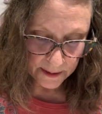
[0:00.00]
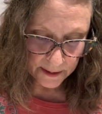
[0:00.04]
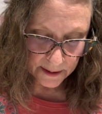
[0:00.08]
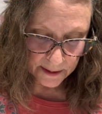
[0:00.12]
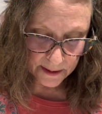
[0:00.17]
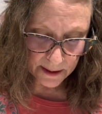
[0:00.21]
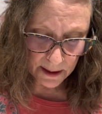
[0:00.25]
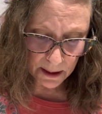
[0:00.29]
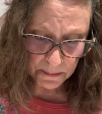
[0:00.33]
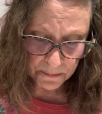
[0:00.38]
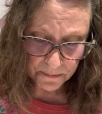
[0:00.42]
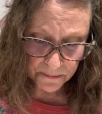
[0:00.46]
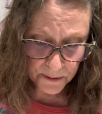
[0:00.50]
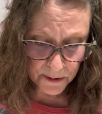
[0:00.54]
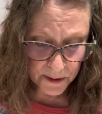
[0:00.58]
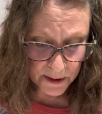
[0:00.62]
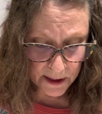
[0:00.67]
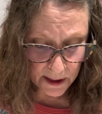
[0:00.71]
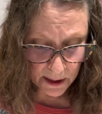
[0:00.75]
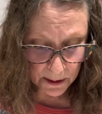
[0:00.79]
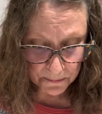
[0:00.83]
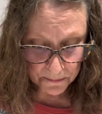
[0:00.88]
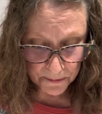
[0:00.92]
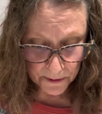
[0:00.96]
Comfort,
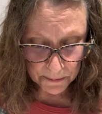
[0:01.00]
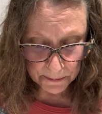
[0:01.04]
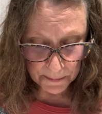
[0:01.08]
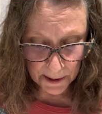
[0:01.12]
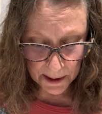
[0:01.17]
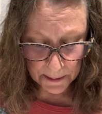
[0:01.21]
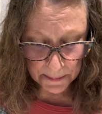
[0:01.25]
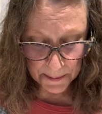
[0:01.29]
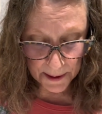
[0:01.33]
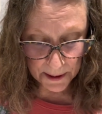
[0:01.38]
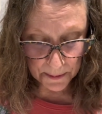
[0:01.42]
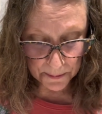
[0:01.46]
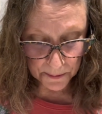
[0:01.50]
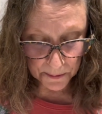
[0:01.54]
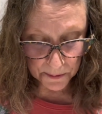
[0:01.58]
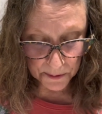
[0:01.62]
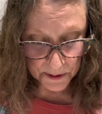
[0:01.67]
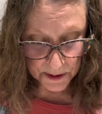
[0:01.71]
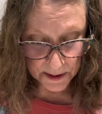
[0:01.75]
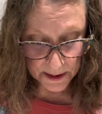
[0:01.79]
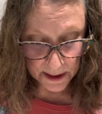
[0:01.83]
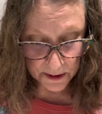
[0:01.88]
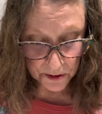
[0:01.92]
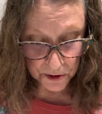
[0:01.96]
comfort my people,
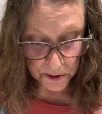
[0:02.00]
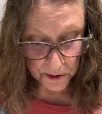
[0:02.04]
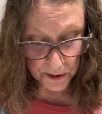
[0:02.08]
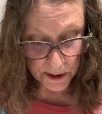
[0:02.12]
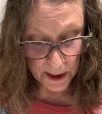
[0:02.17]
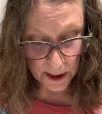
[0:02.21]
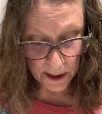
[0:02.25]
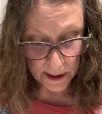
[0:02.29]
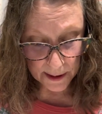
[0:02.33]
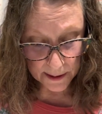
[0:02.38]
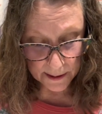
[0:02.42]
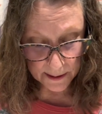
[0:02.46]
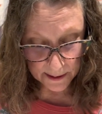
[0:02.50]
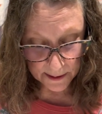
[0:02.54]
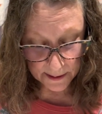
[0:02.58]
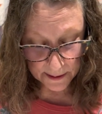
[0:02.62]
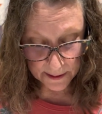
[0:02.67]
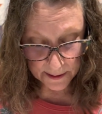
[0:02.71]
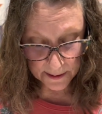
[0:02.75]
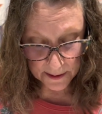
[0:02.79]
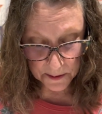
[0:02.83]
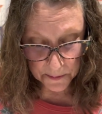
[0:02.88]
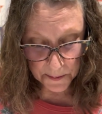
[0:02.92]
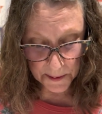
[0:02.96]
says your God.
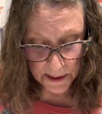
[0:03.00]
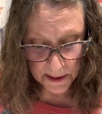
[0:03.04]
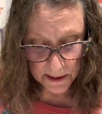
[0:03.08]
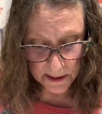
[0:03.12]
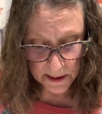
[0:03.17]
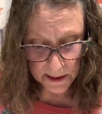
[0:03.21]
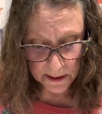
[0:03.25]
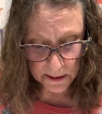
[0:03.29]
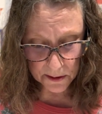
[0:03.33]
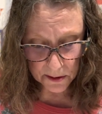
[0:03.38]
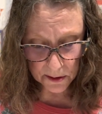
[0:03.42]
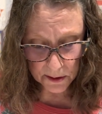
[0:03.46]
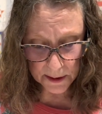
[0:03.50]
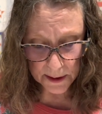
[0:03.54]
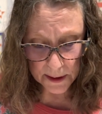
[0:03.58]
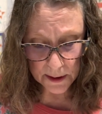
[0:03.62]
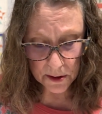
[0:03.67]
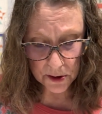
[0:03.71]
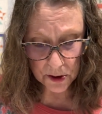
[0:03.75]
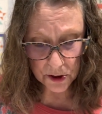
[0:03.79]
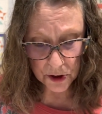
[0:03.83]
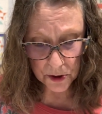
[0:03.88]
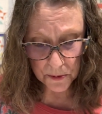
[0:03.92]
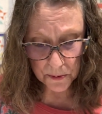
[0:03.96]
Speak tenderly
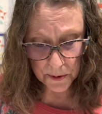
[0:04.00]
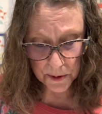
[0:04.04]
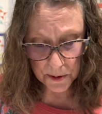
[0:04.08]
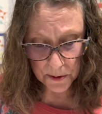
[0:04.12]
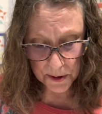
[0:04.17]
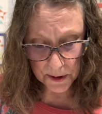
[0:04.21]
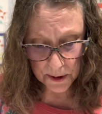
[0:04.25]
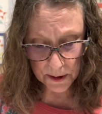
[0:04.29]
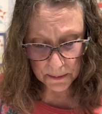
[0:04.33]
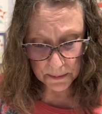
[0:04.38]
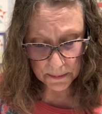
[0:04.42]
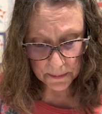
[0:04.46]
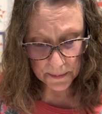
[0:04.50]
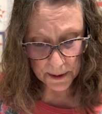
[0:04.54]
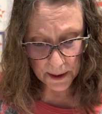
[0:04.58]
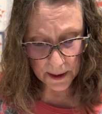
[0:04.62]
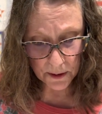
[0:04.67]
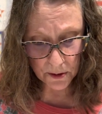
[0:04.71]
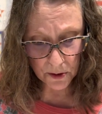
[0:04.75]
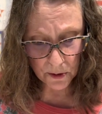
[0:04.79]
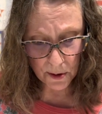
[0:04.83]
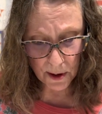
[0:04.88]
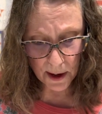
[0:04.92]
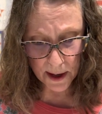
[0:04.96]
to Jerusalem
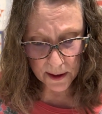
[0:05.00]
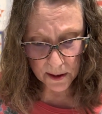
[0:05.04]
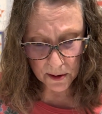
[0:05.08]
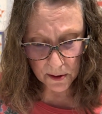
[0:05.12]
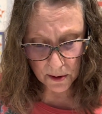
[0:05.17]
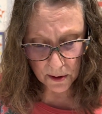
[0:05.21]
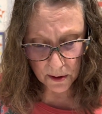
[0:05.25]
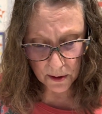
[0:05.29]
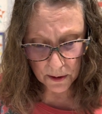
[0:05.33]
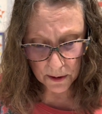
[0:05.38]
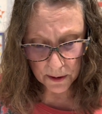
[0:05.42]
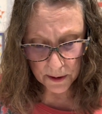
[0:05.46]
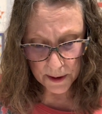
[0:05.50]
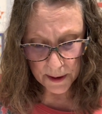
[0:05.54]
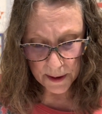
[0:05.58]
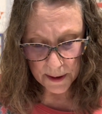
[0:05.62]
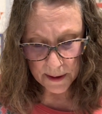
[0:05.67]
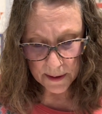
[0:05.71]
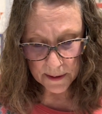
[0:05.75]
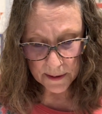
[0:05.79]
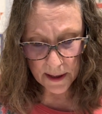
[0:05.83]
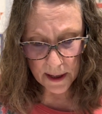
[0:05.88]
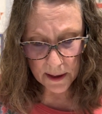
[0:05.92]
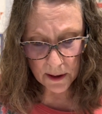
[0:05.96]
and cry to her
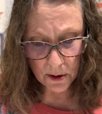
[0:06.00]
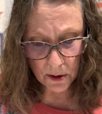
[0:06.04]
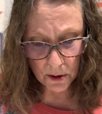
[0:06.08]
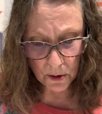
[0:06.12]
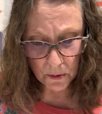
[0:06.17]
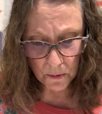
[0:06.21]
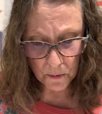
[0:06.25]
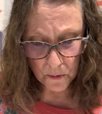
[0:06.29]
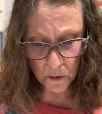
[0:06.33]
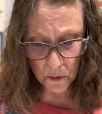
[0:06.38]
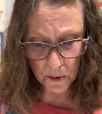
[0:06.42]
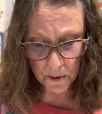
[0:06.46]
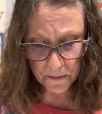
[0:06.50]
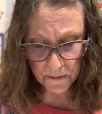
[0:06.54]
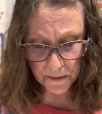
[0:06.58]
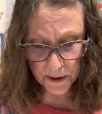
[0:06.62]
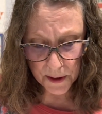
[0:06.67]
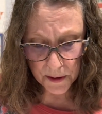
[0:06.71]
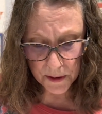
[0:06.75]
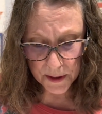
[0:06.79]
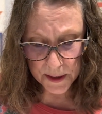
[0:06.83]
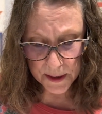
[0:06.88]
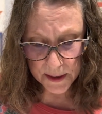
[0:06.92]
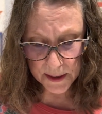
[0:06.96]
that her
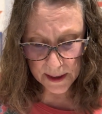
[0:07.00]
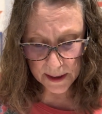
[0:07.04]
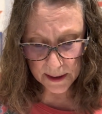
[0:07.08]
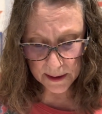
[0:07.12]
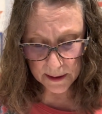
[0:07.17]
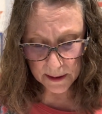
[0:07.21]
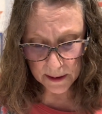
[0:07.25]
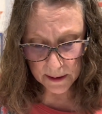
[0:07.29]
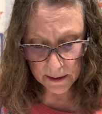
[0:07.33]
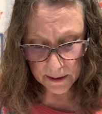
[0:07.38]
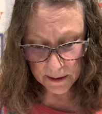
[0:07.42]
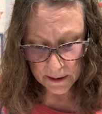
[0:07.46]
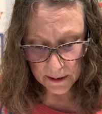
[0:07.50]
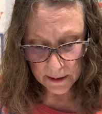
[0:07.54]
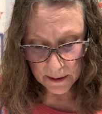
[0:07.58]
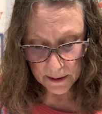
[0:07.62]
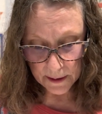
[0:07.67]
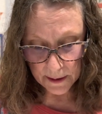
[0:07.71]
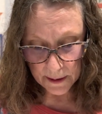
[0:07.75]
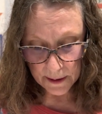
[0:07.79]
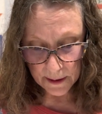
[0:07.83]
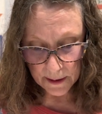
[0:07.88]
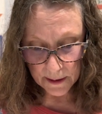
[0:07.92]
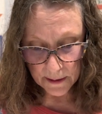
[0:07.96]
warfare is ended,
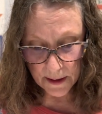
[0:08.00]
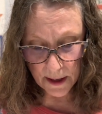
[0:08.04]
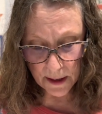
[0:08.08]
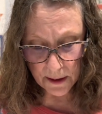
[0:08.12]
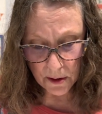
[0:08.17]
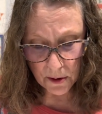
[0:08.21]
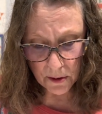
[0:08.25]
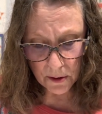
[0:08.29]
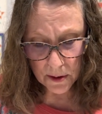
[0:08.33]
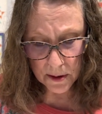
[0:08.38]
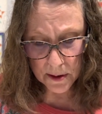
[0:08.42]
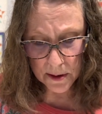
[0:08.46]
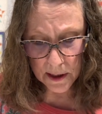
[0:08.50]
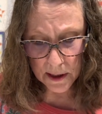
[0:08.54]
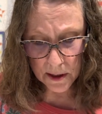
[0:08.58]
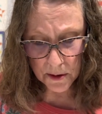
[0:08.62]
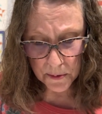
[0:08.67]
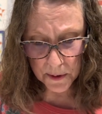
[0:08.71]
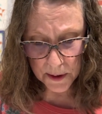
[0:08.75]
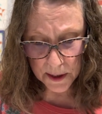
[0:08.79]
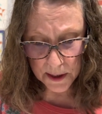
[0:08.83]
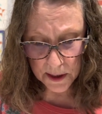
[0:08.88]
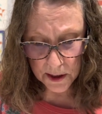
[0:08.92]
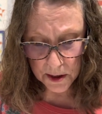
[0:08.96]
that her
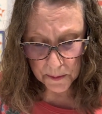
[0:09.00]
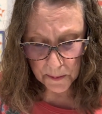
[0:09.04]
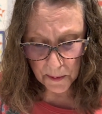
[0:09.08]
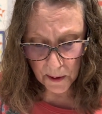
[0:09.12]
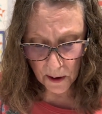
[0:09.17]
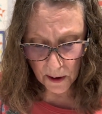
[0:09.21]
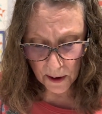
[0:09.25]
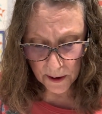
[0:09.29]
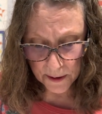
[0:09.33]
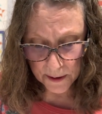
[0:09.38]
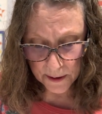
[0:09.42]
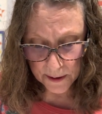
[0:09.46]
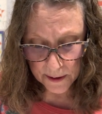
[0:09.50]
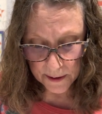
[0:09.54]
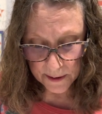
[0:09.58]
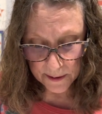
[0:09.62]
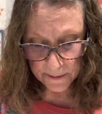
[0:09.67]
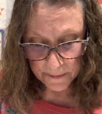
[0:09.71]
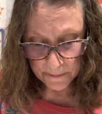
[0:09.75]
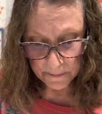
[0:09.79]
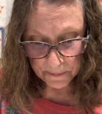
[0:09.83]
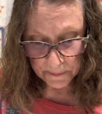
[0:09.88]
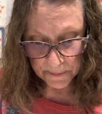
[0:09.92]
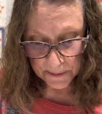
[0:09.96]
iniquity is pardoned,
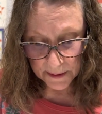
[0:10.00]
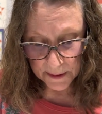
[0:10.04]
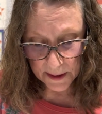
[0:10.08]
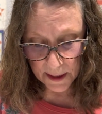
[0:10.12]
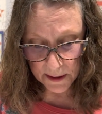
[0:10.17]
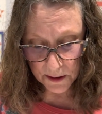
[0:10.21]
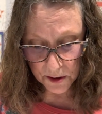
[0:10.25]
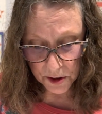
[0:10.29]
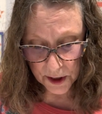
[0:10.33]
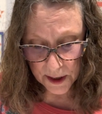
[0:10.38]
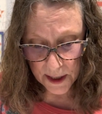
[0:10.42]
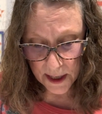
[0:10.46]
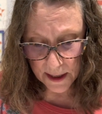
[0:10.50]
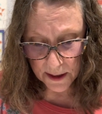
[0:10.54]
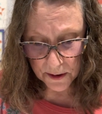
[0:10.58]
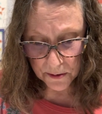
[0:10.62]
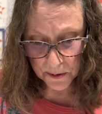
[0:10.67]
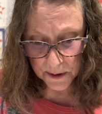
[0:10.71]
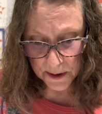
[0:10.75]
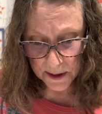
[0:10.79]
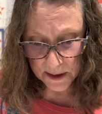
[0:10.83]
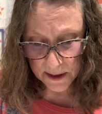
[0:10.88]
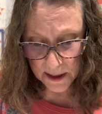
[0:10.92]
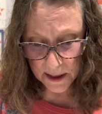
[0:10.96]
that she has
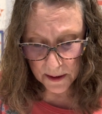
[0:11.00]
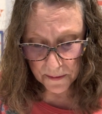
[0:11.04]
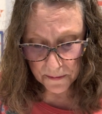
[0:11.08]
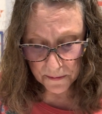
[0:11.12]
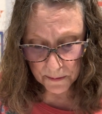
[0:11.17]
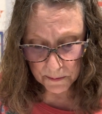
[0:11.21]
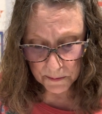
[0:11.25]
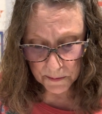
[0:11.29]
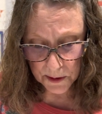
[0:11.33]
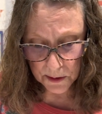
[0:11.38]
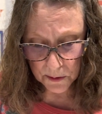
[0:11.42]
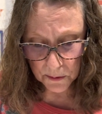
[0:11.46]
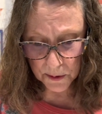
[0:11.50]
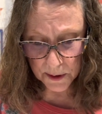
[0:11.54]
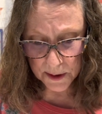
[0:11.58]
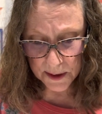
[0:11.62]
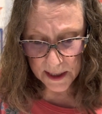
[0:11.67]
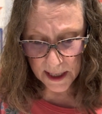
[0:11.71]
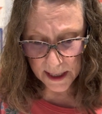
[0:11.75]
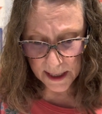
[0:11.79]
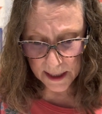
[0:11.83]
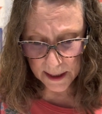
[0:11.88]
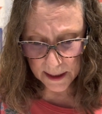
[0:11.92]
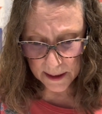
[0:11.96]
received from the Lord's
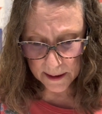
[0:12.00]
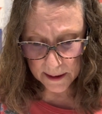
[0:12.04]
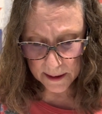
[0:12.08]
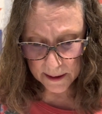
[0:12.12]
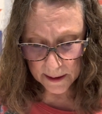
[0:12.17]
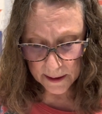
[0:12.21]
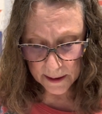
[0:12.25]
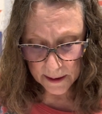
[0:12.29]
hand